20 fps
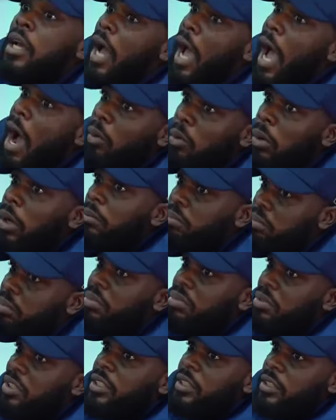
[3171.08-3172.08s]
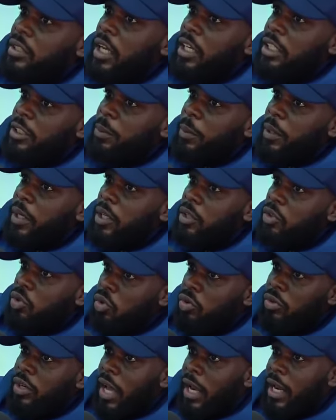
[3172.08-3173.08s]
Uh, sincerely speaking, you
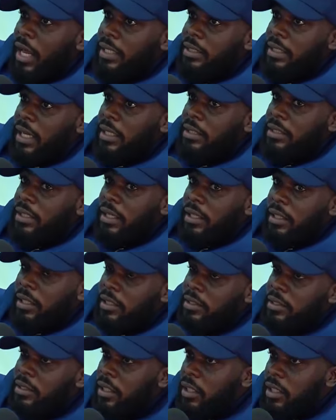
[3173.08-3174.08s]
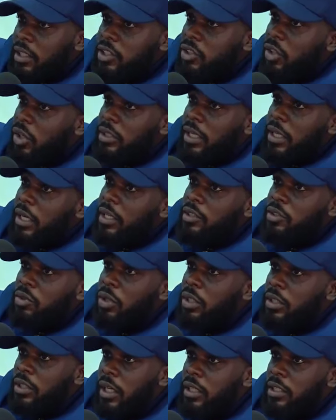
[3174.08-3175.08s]
realize that this thing is not an
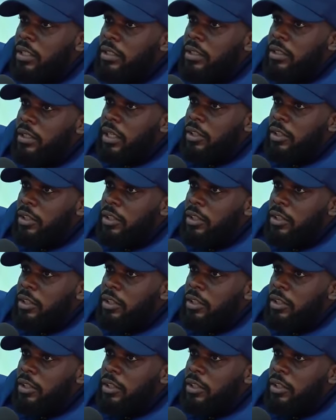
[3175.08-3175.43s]
isolated incident.